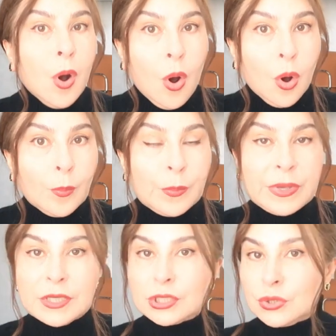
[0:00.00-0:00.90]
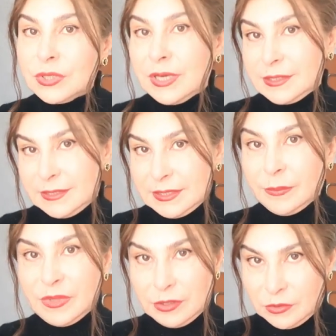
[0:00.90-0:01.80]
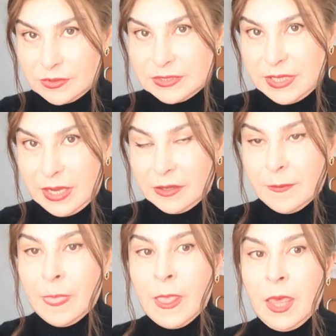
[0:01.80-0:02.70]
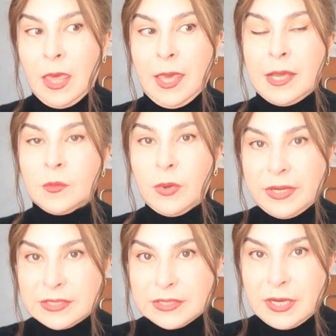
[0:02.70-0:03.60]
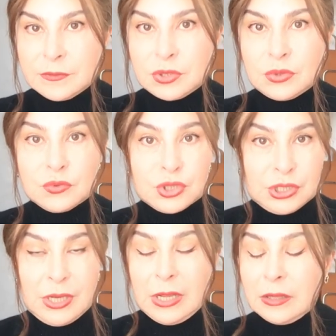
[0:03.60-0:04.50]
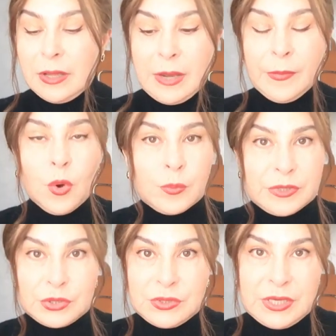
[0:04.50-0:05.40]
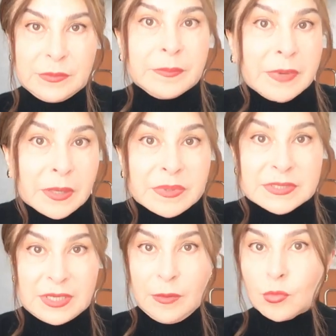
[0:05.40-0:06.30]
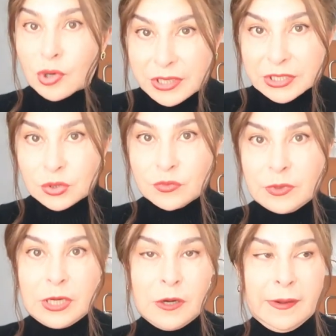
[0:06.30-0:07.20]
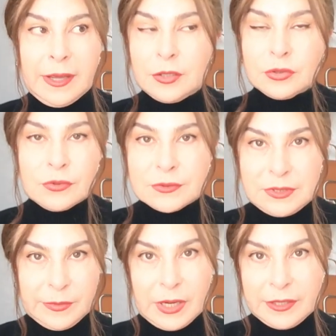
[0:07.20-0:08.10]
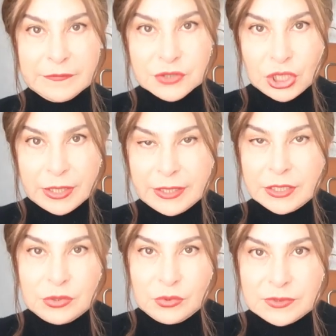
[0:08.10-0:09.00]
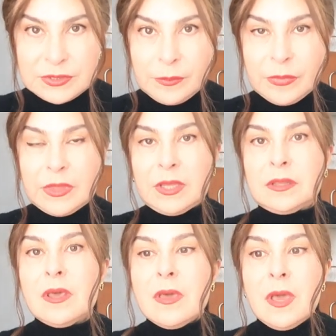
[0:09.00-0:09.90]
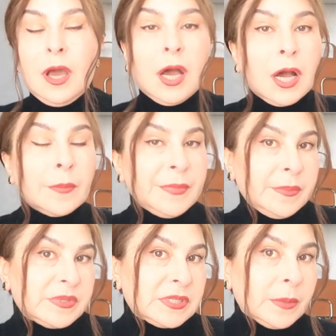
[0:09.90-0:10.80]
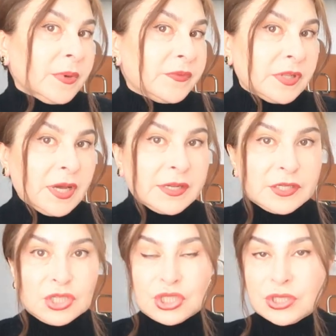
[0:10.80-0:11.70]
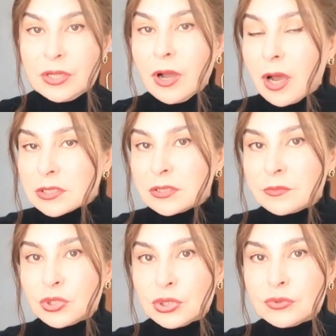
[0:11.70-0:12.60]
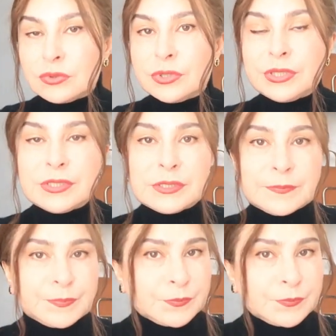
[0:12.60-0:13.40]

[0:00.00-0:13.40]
hoping to get something on sale and when it comes to Chanel I'm hoping to get maybe some ready to wear I don't know some kind of jacket or something uh, maybe some even an additional costume jewelries